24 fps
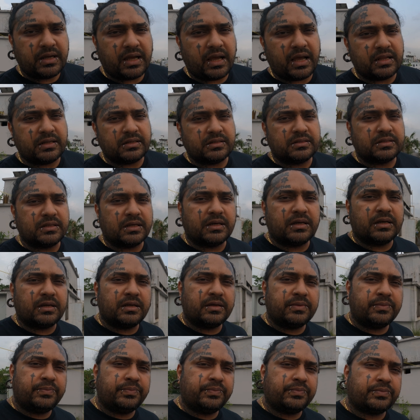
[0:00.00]
And
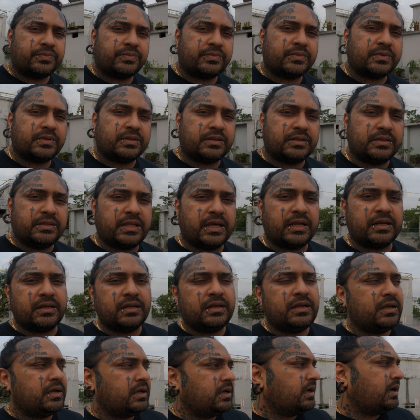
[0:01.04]

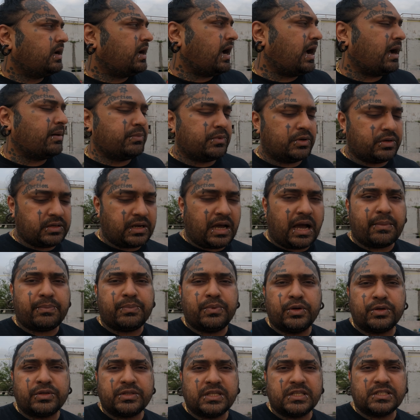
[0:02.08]
then I'm gonna
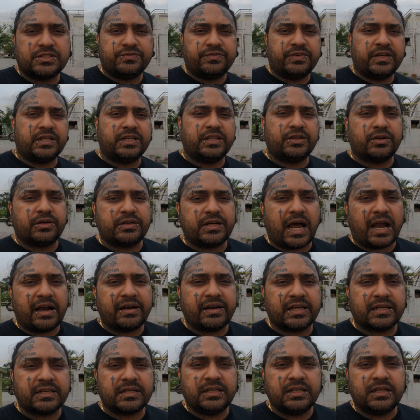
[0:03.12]
upload this video
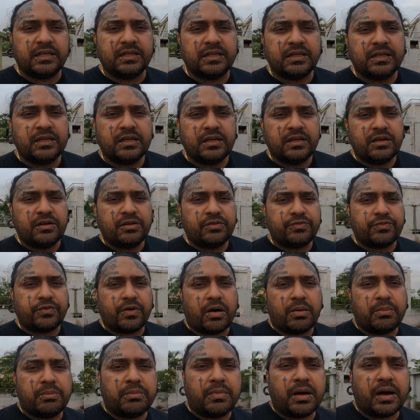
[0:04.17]
directly
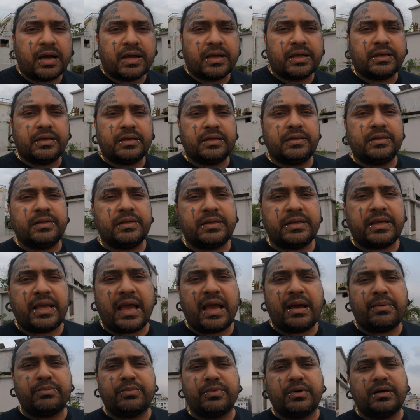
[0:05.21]
from my
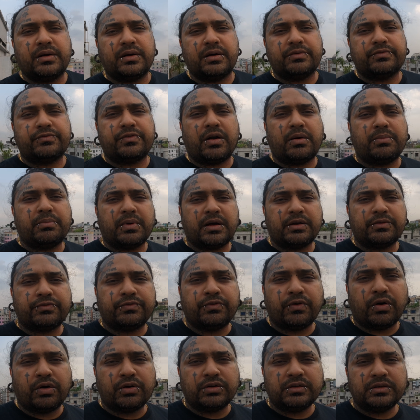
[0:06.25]
camera, from my
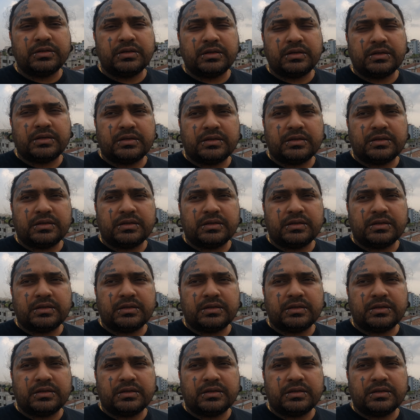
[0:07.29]
phone,